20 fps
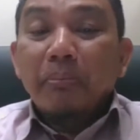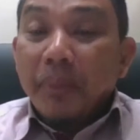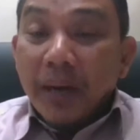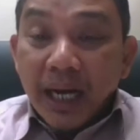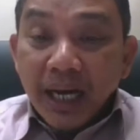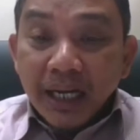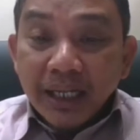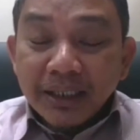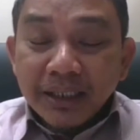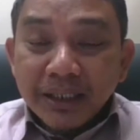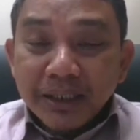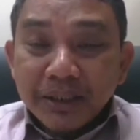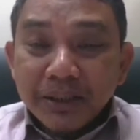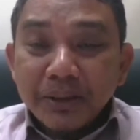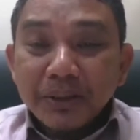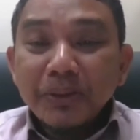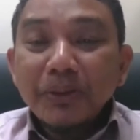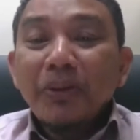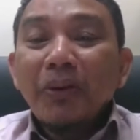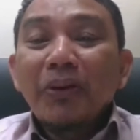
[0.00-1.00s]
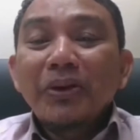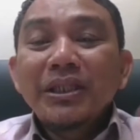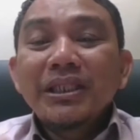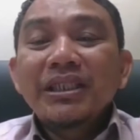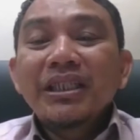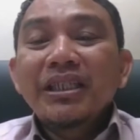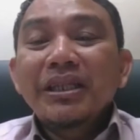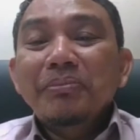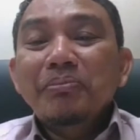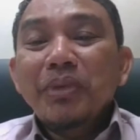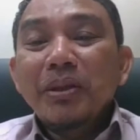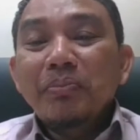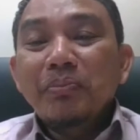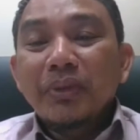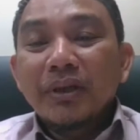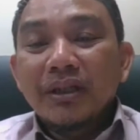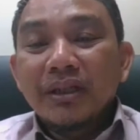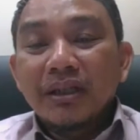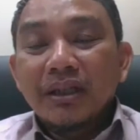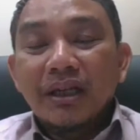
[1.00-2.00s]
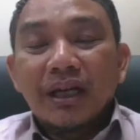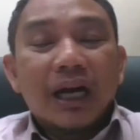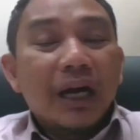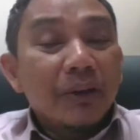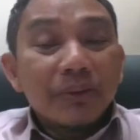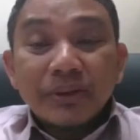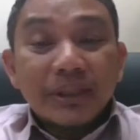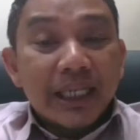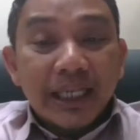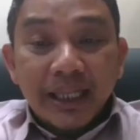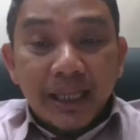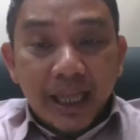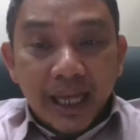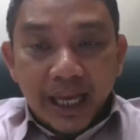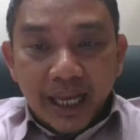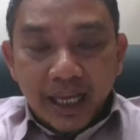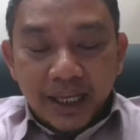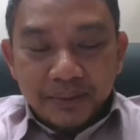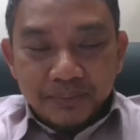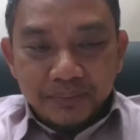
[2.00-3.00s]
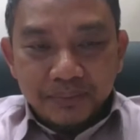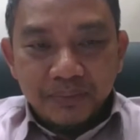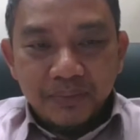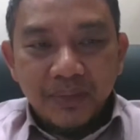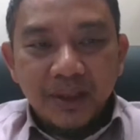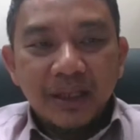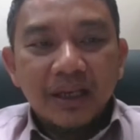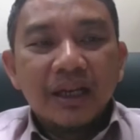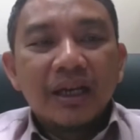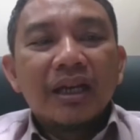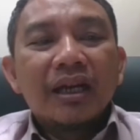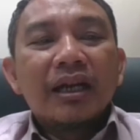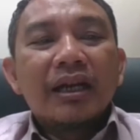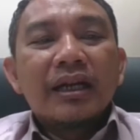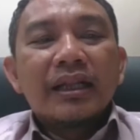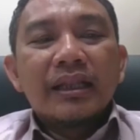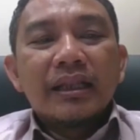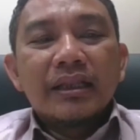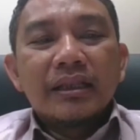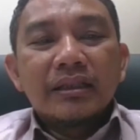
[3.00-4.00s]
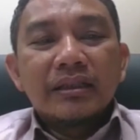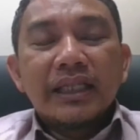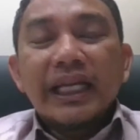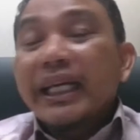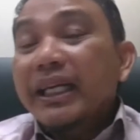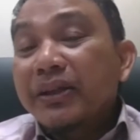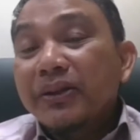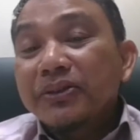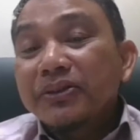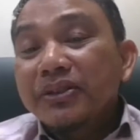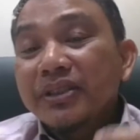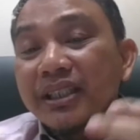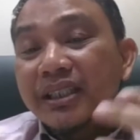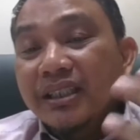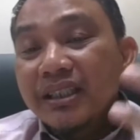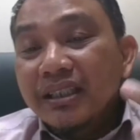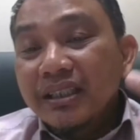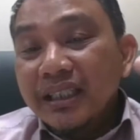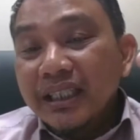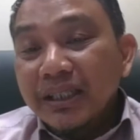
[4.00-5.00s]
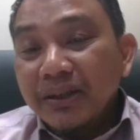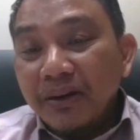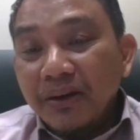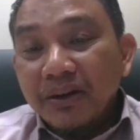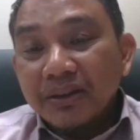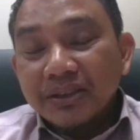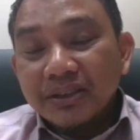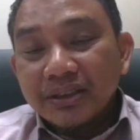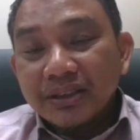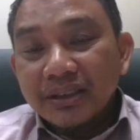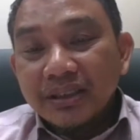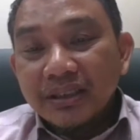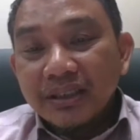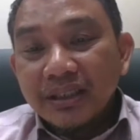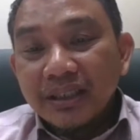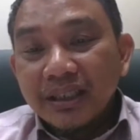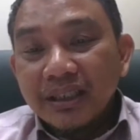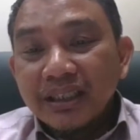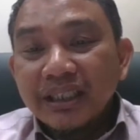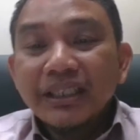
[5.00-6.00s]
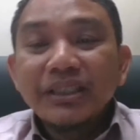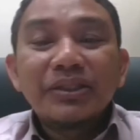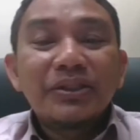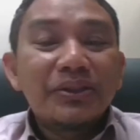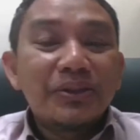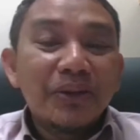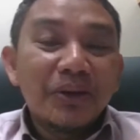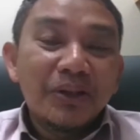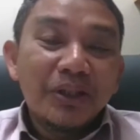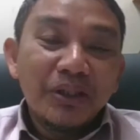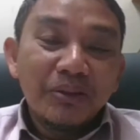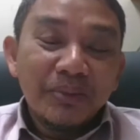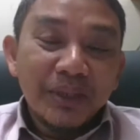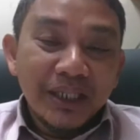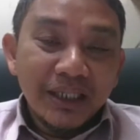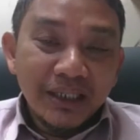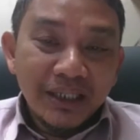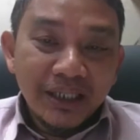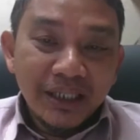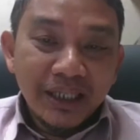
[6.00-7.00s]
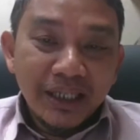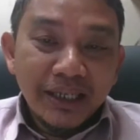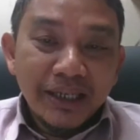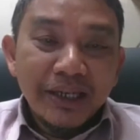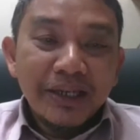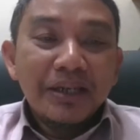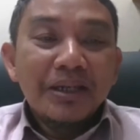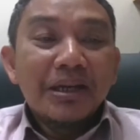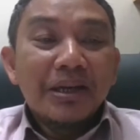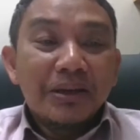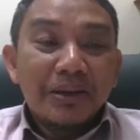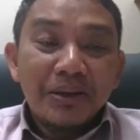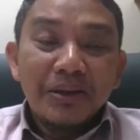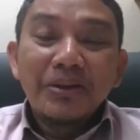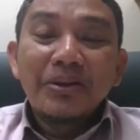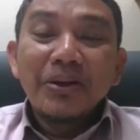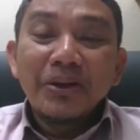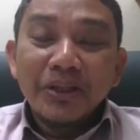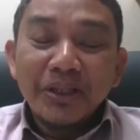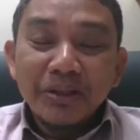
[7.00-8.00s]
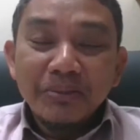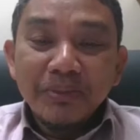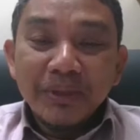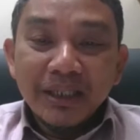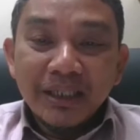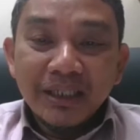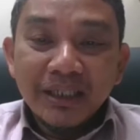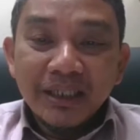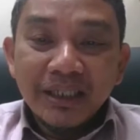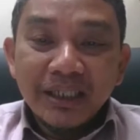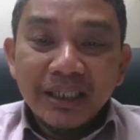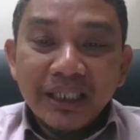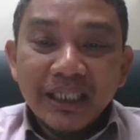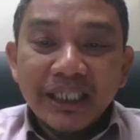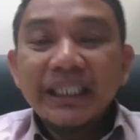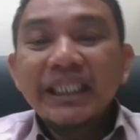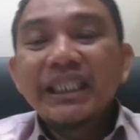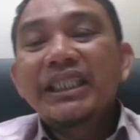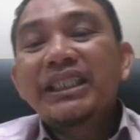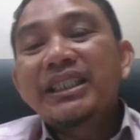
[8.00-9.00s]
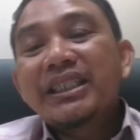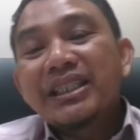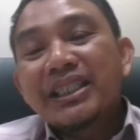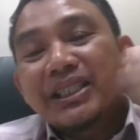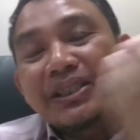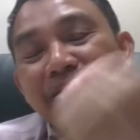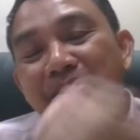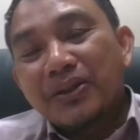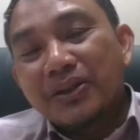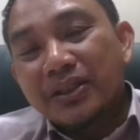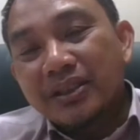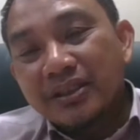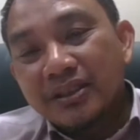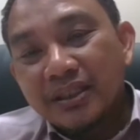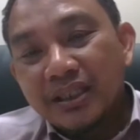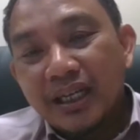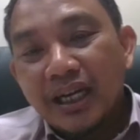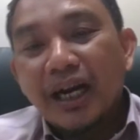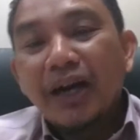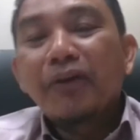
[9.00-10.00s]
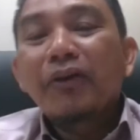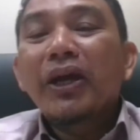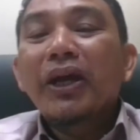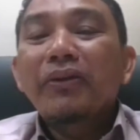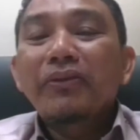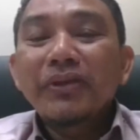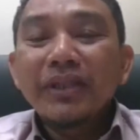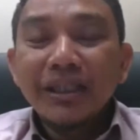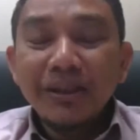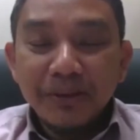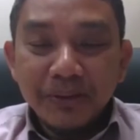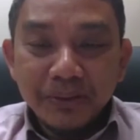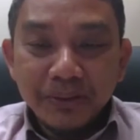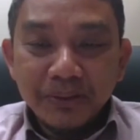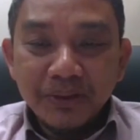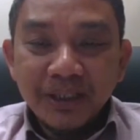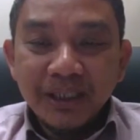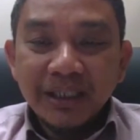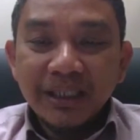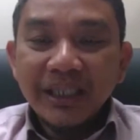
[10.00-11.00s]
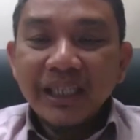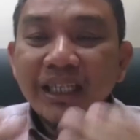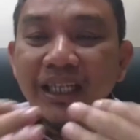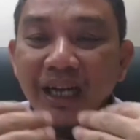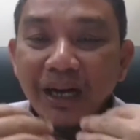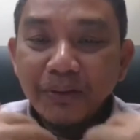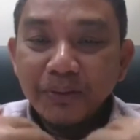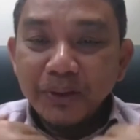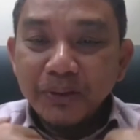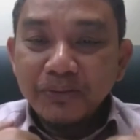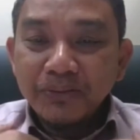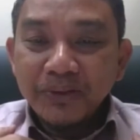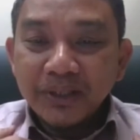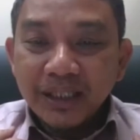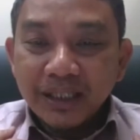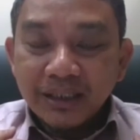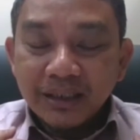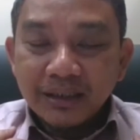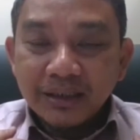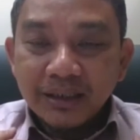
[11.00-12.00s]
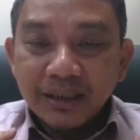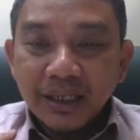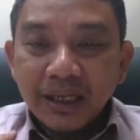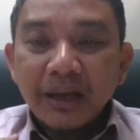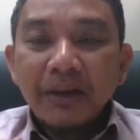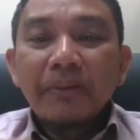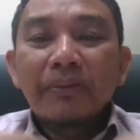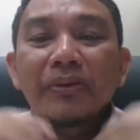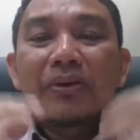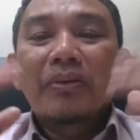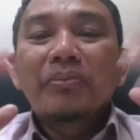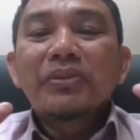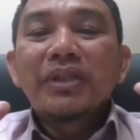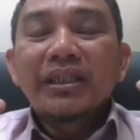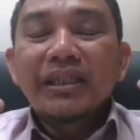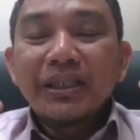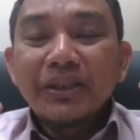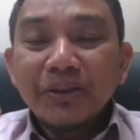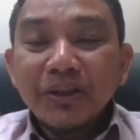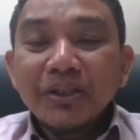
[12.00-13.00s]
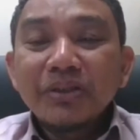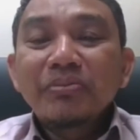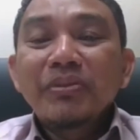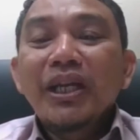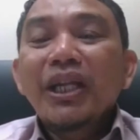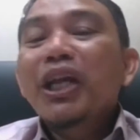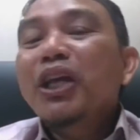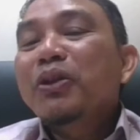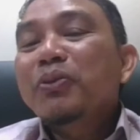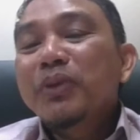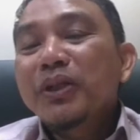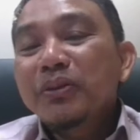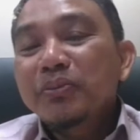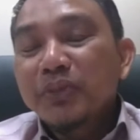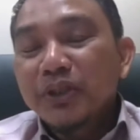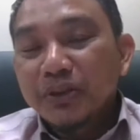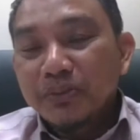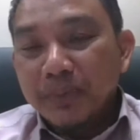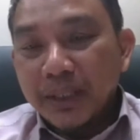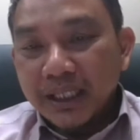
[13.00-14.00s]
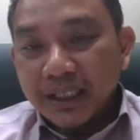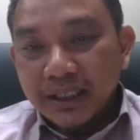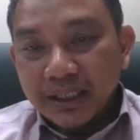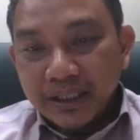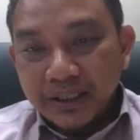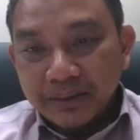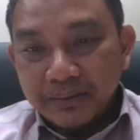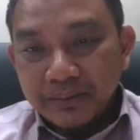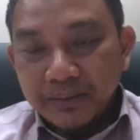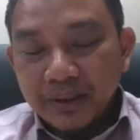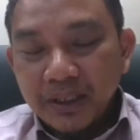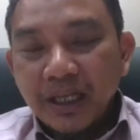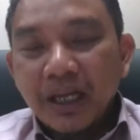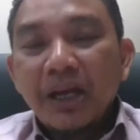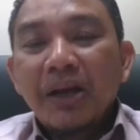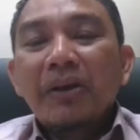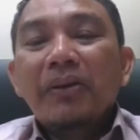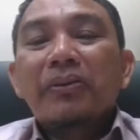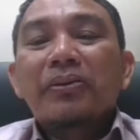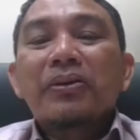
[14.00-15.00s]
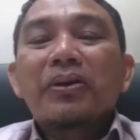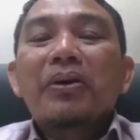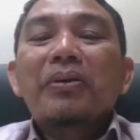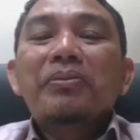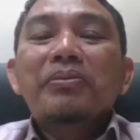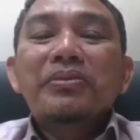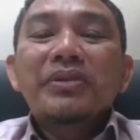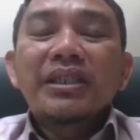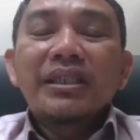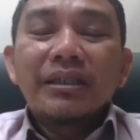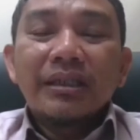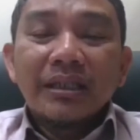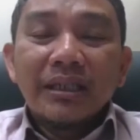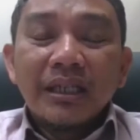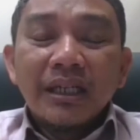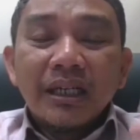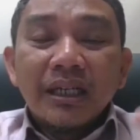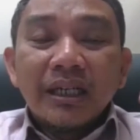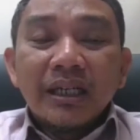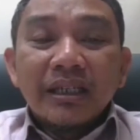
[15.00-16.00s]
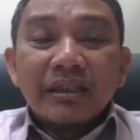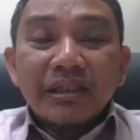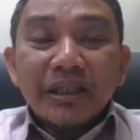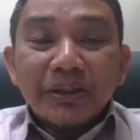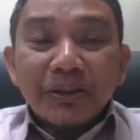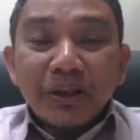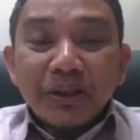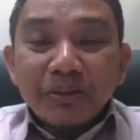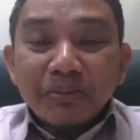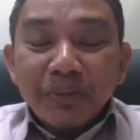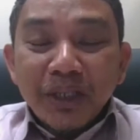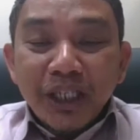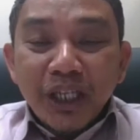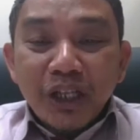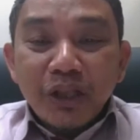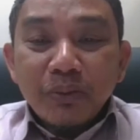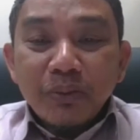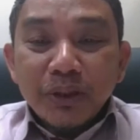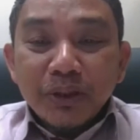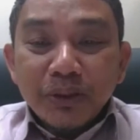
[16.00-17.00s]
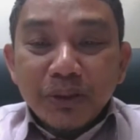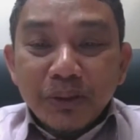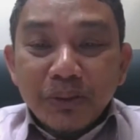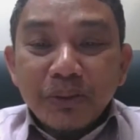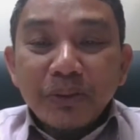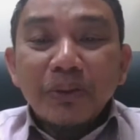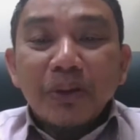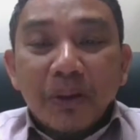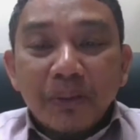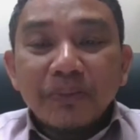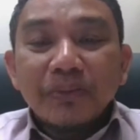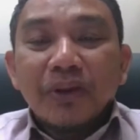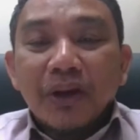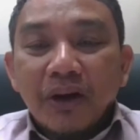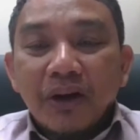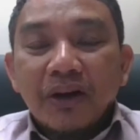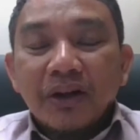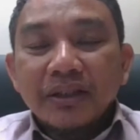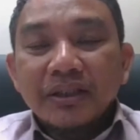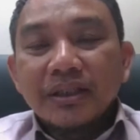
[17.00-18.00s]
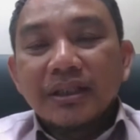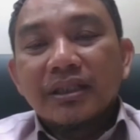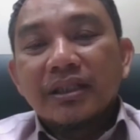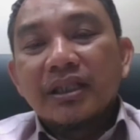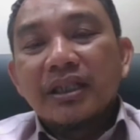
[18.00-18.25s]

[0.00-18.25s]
but to ordinary people outside there, they consider records is document, document is record. However, though, in our field, from the records management perspective, from the records management school of thought,